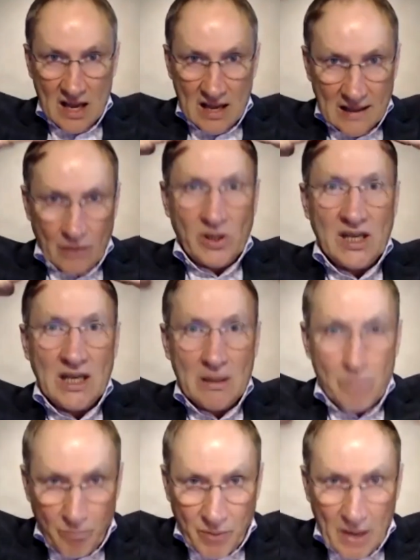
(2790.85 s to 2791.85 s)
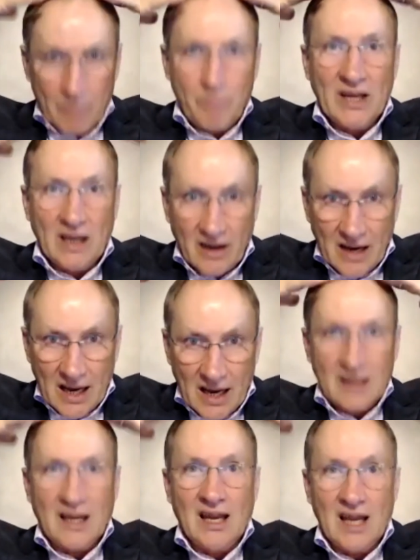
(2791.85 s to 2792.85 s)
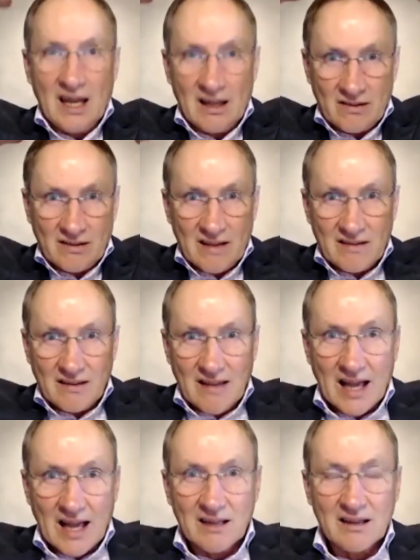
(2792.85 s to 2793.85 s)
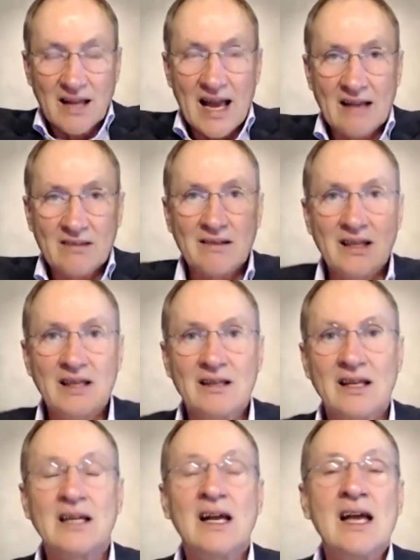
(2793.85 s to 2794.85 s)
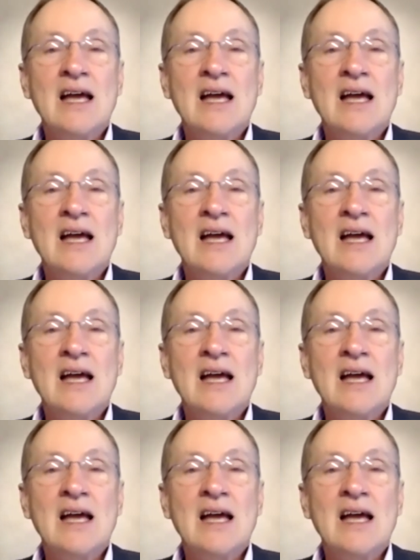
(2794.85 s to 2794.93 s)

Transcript: that we keep bumping our head against as that glass ceiling?